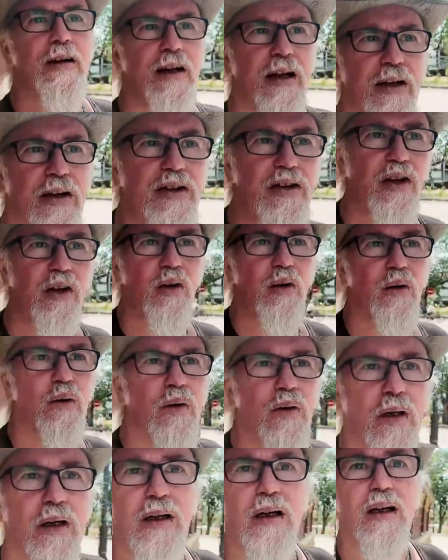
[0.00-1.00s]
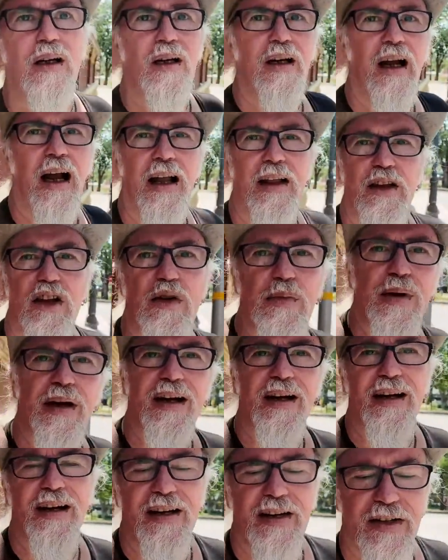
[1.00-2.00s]
And so, and the
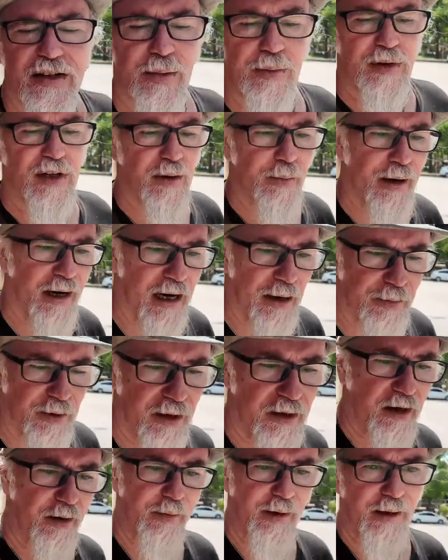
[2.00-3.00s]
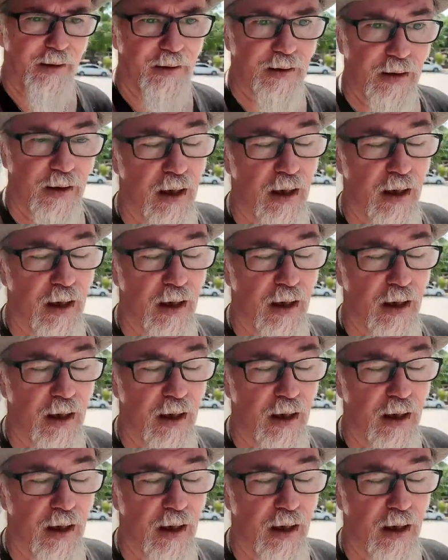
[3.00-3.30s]
humidity seems to pick up a little bit.